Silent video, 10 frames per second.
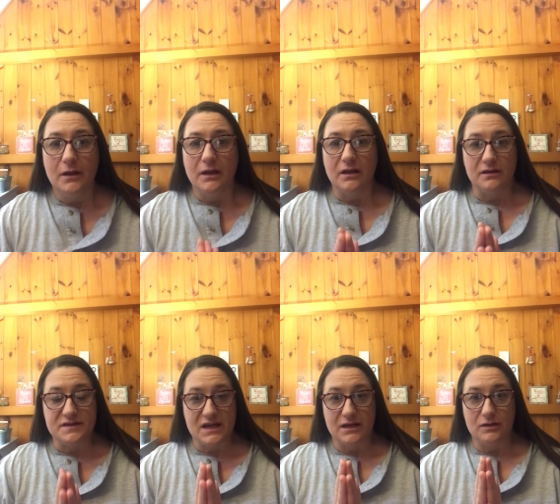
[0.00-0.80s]
It'll
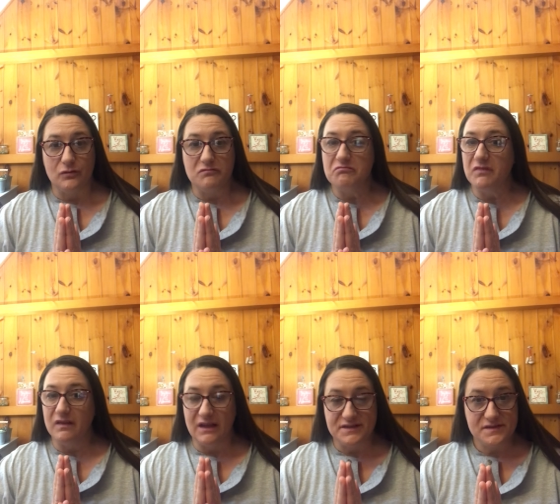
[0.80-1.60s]
take
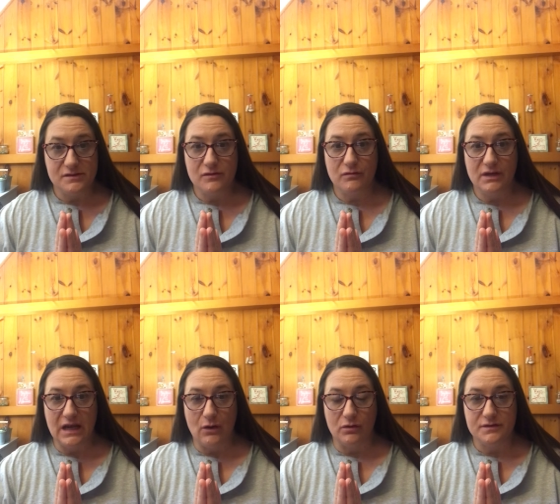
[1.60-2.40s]
less than 3
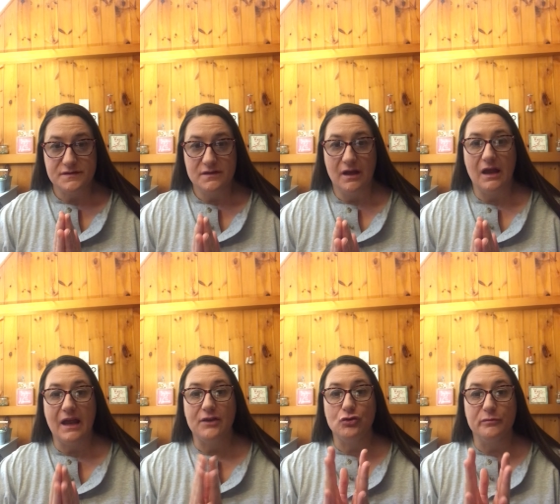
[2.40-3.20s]
hours
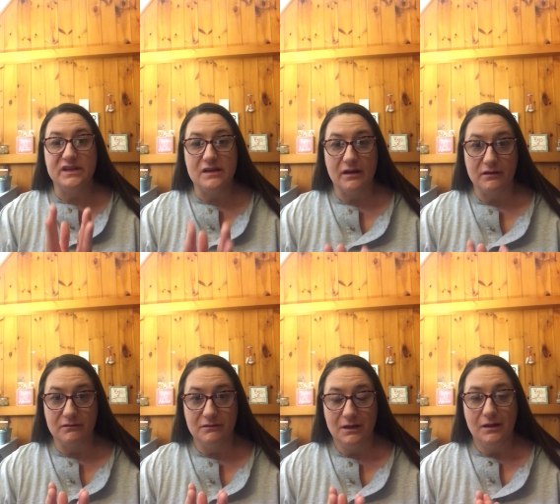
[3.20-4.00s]
and you'll be done.
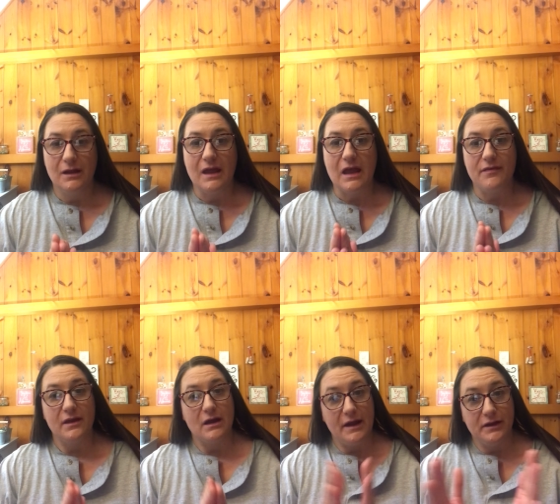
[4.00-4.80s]
And then
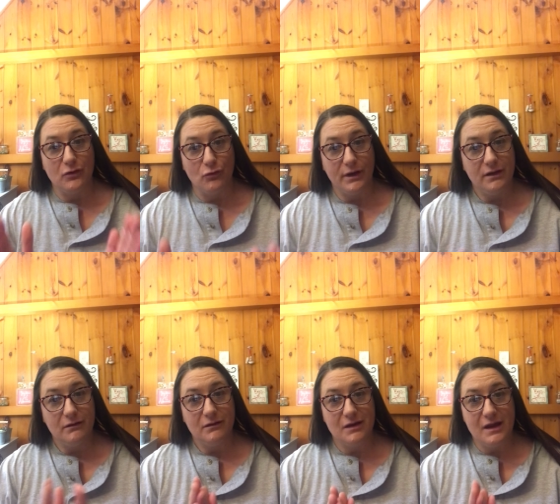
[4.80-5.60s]
I can grade it
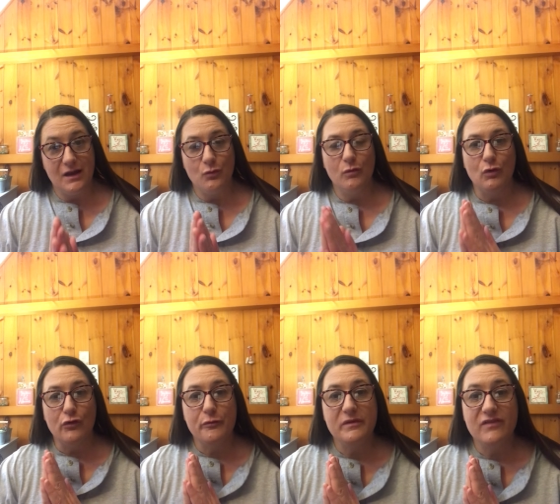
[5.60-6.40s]
and we'll
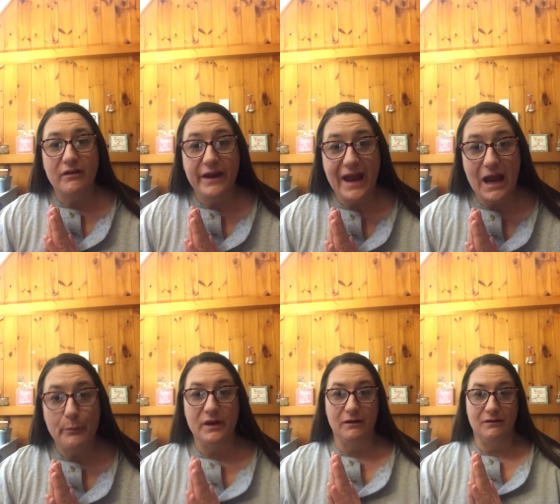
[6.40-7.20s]
both be very
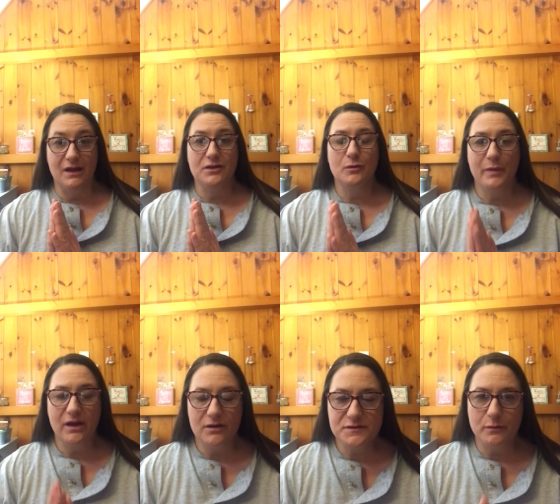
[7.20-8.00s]
happy and your
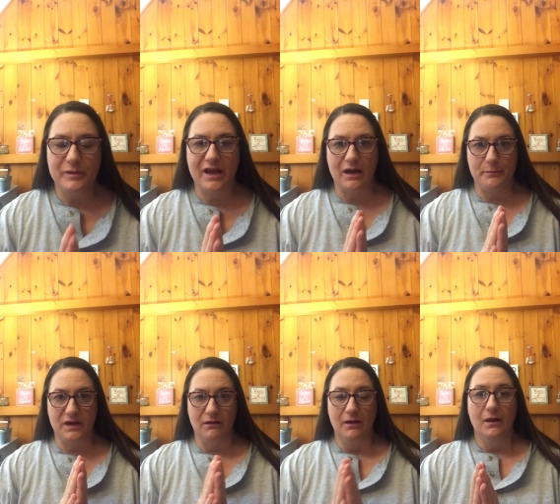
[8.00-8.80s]
parents will be happy.
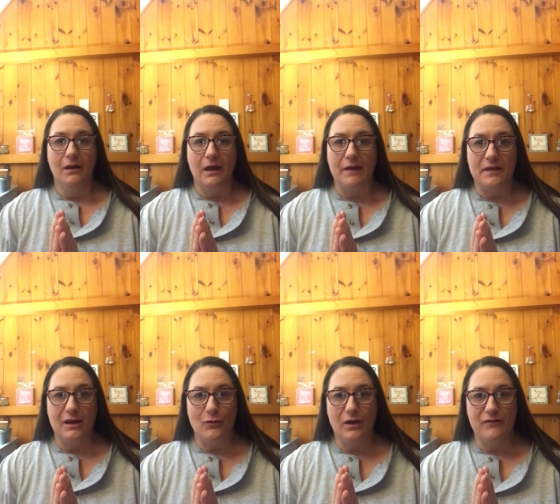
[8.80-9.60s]
And then I
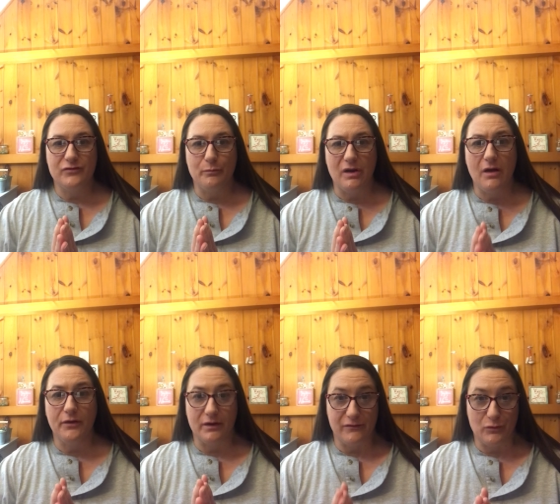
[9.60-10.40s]
won't have to
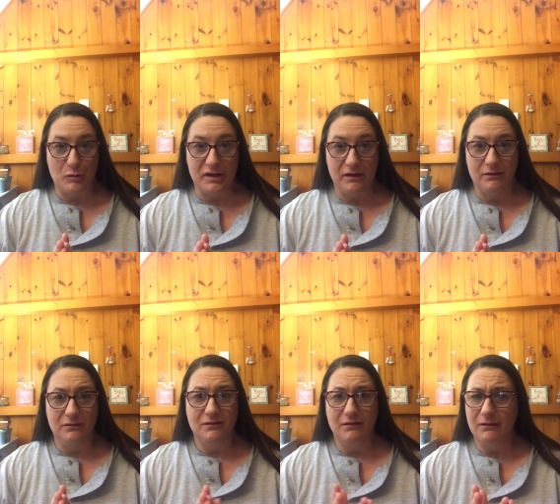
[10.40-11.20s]
bother everybody.
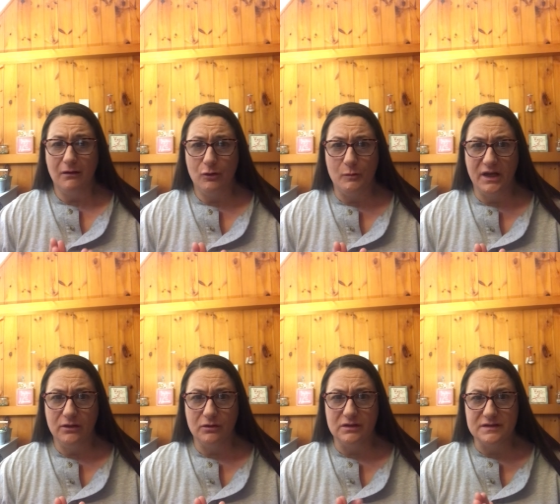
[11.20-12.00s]
Oh my
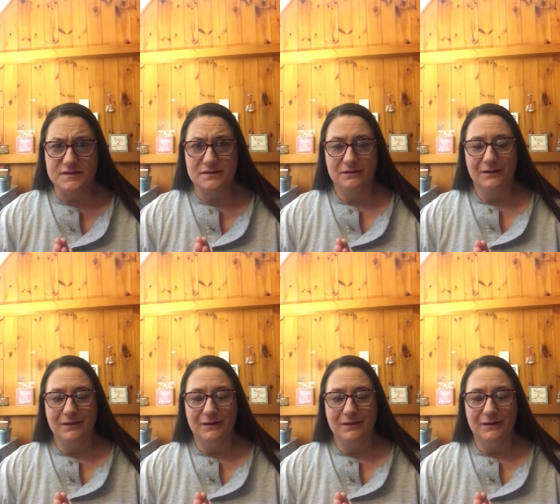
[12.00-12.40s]
goodness.